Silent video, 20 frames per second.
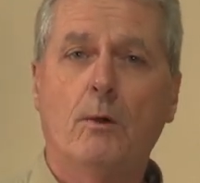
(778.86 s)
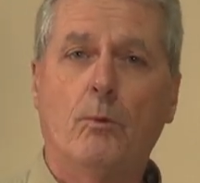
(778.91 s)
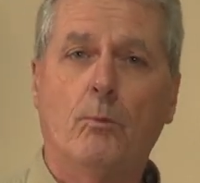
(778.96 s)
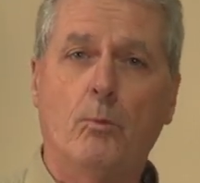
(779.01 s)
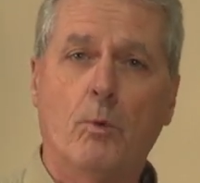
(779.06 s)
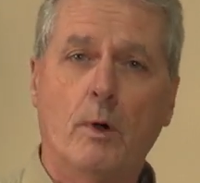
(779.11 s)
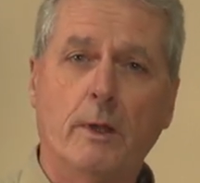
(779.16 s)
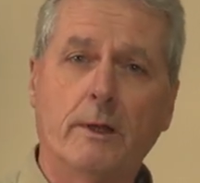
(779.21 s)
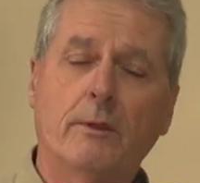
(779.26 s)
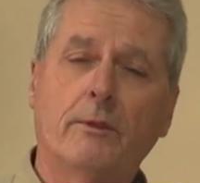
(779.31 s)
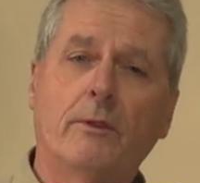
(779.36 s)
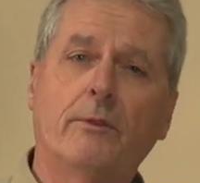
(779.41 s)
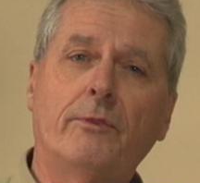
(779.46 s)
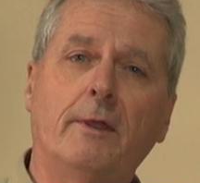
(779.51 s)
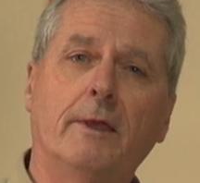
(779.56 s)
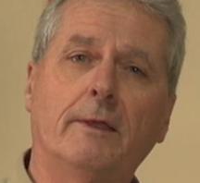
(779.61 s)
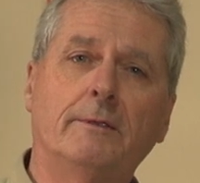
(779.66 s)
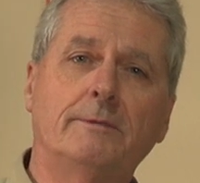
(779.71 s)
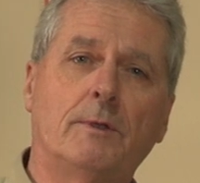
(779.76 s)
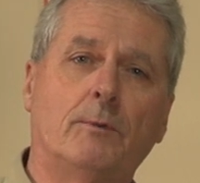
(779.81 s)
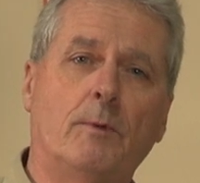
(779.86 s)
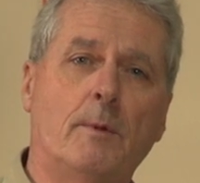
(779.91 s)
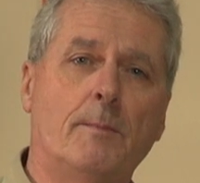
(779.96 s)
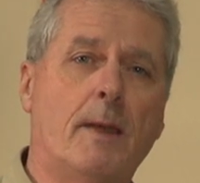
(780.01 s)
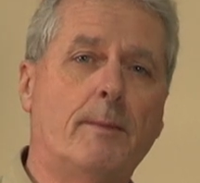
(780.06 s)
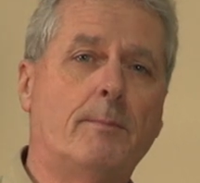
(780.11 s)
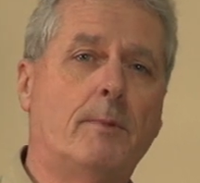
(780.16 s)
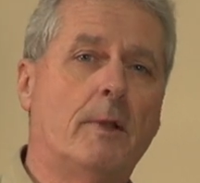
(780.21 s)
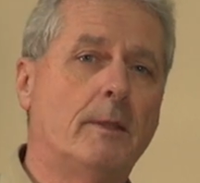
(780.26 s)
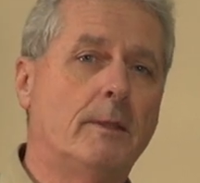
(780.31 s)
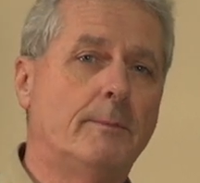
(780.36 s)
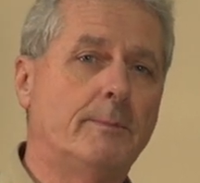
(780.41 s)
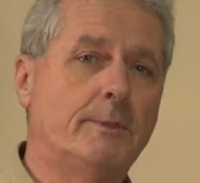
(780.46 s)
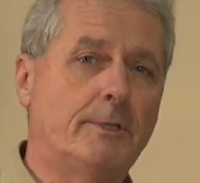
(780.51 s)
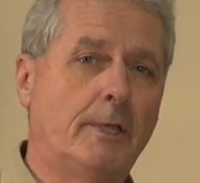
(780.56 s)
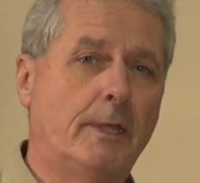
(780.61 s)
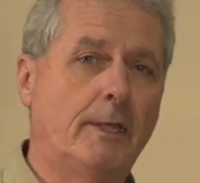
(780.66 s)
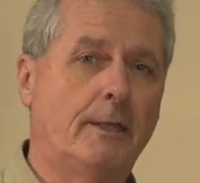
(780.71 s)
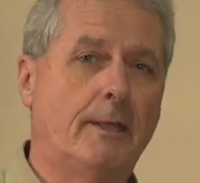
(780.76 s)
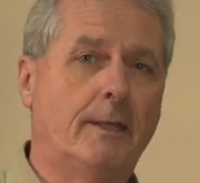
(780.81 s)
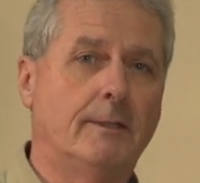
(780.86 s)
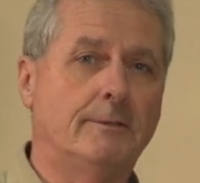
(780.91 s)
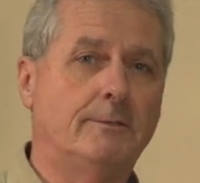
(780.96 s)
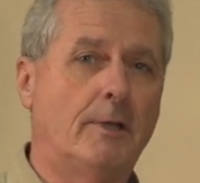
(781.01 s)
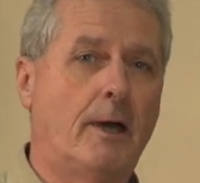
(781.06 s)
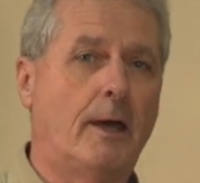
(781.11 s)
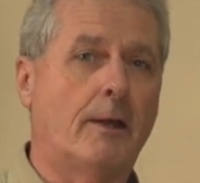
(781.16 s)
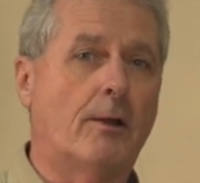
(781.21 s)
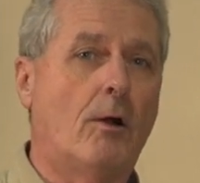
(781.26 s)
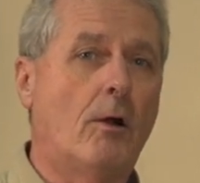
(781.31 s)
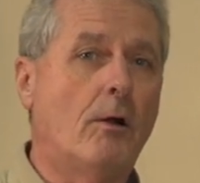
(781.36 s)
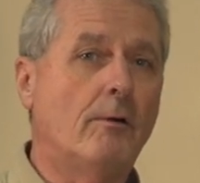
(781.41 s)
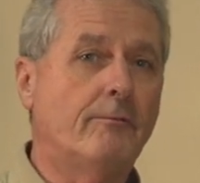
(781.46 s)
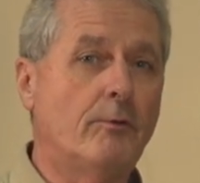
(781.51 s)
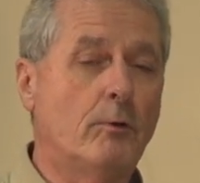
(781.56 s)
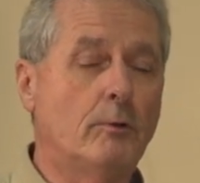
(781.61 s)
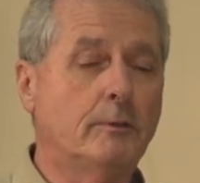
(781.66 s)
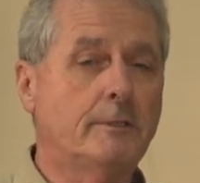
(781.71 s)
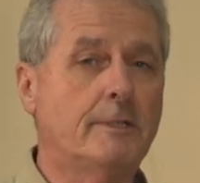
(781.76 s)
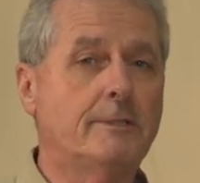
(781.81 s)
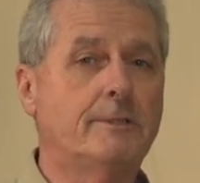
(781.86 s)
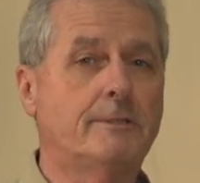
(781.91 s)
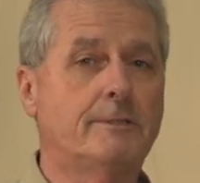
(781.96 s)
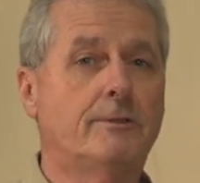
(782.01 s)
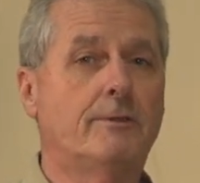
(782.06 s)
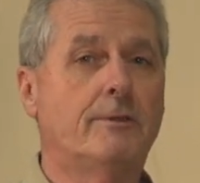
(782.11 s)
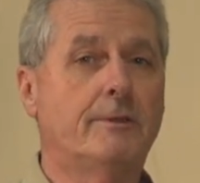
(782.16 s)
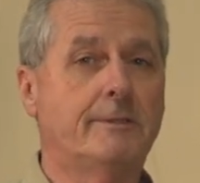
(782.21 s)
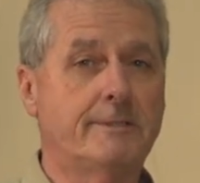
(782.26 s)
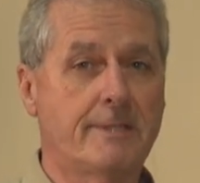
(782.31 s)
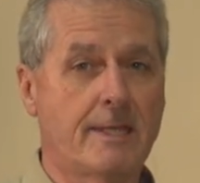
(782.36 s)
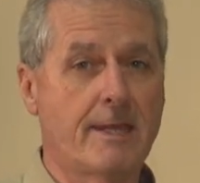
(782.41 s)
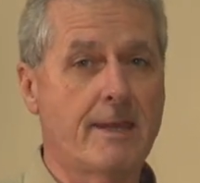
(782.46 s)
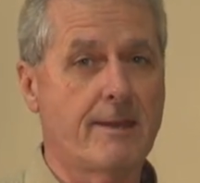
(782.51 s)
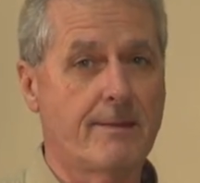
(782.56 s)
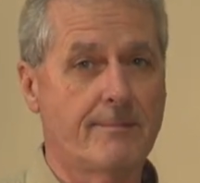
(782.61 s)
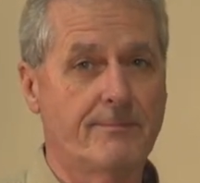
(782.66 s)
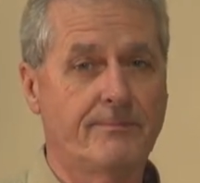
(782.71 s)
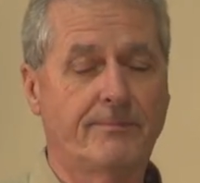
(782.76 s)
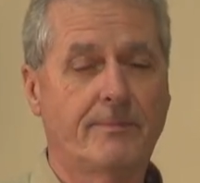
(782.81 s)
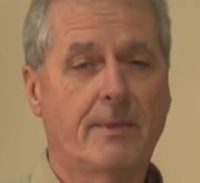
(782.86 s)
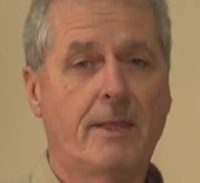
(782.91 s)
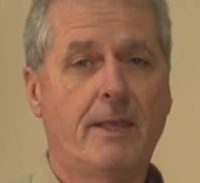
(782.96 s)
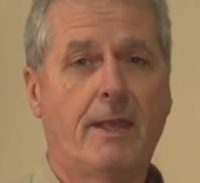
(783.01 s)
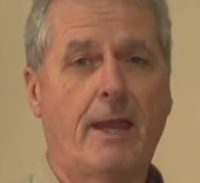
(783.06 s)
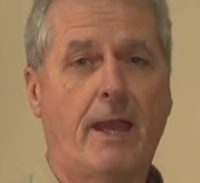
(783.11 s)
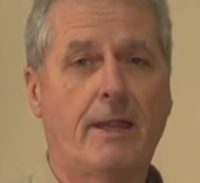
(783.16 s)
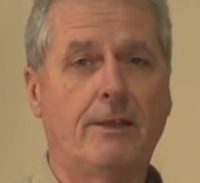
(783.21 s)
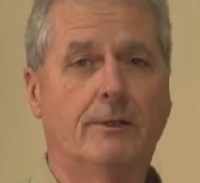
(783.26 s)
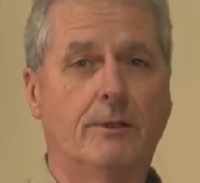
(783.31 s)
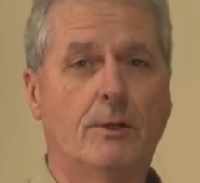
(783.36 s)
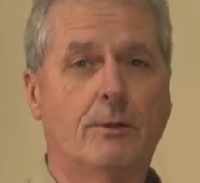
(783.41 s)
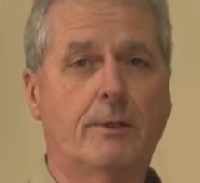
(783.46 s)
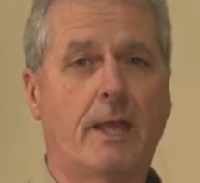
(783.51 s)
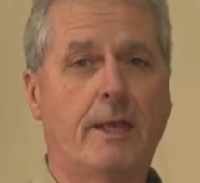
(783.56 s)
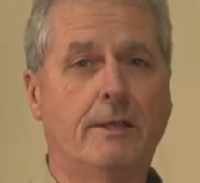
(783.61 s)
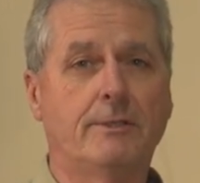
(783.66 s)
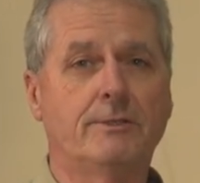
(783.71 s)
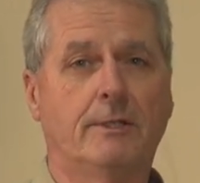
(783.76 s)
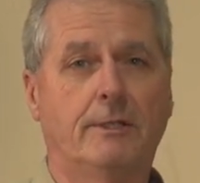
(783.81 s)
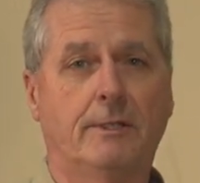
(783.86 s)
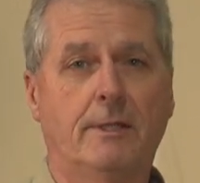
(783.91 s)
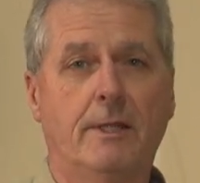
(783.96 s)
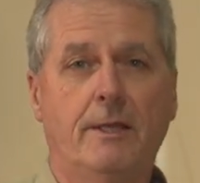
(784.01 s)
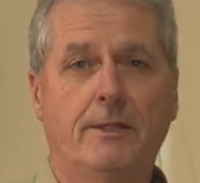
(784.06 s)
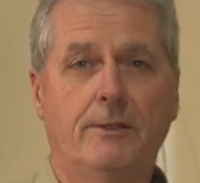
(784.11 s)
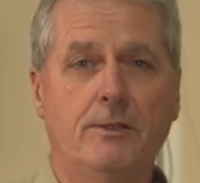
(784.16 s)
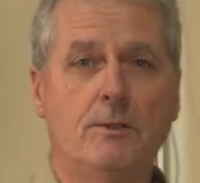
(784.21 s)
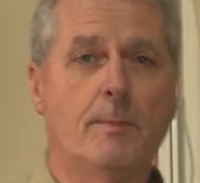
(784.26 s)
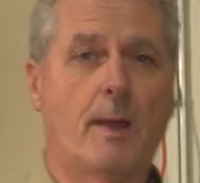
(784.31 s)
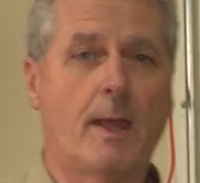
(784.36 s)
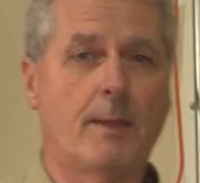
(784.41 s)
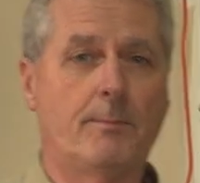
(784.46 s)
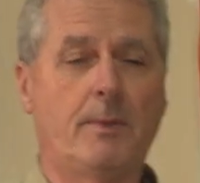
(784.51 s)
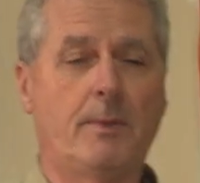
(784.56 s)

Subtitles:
One of the things to remember on the machine is not all voltages are the same at your location. You might